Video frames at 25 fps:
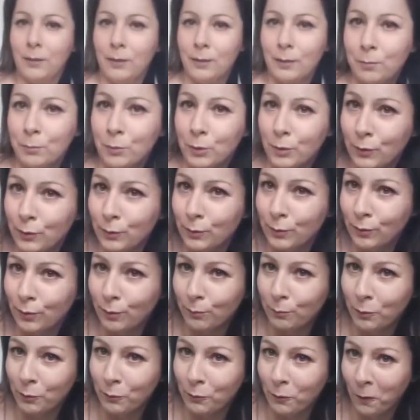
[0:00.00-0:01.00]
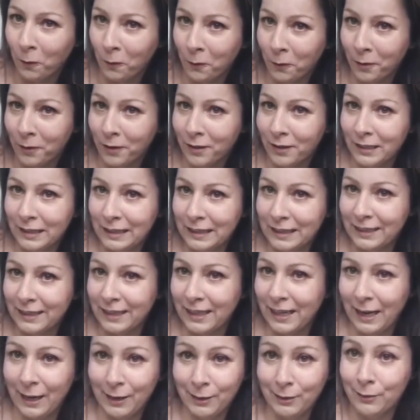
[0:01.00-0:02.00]
am I doing something wrong?
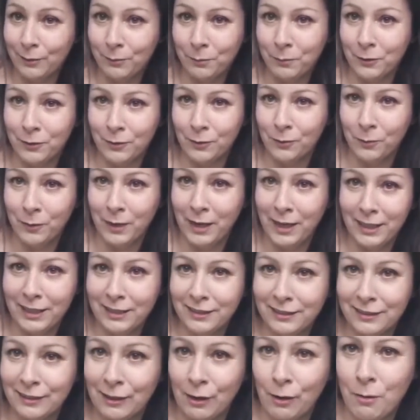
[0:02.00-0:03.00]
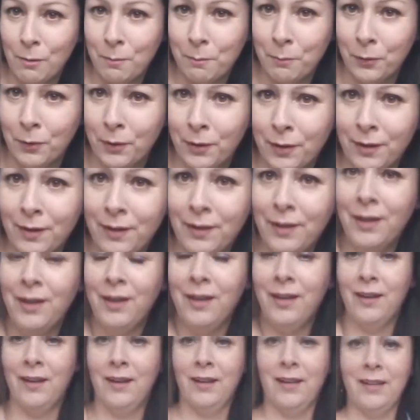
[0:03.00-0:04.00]
Are you supposed to wear this top.
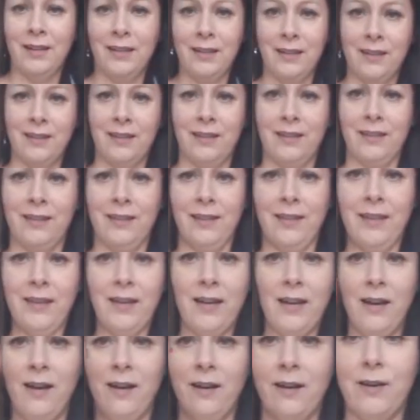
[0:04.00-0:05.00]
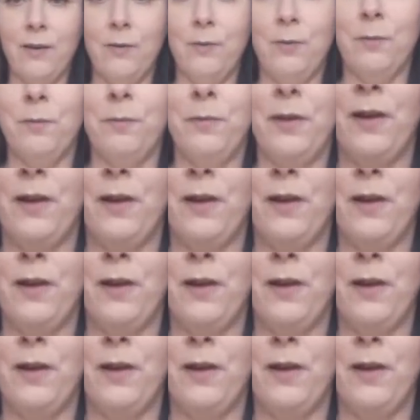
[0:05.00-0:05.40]
You can't go up